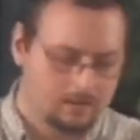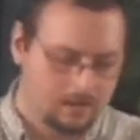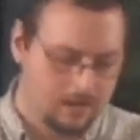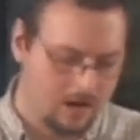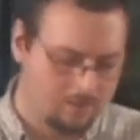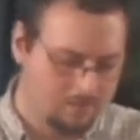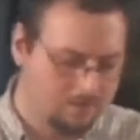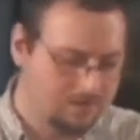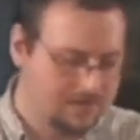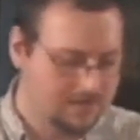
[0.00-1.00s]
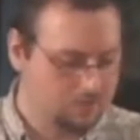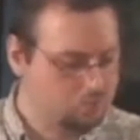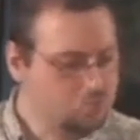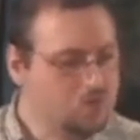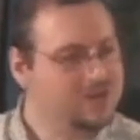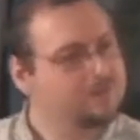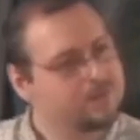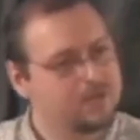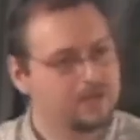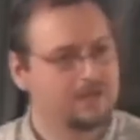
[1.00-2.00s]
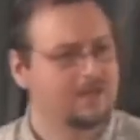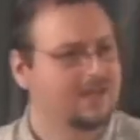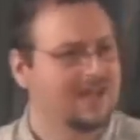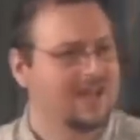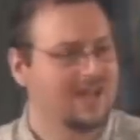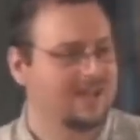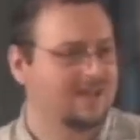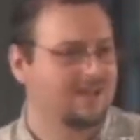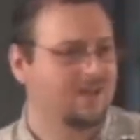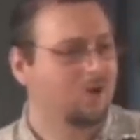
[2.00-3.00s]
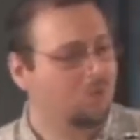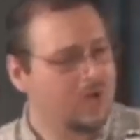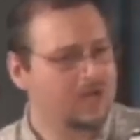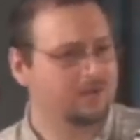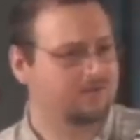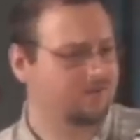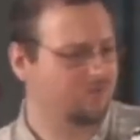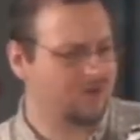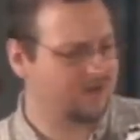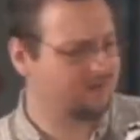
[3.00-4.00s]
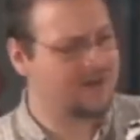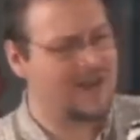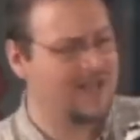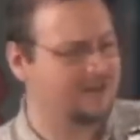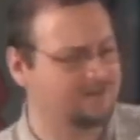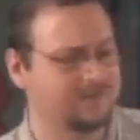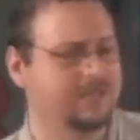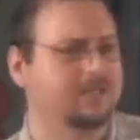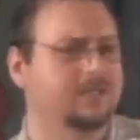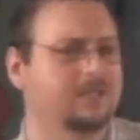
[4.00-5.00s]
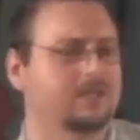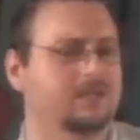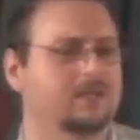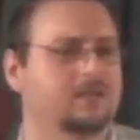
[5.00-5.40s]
And, and I remember getting ripped away from whatever had me.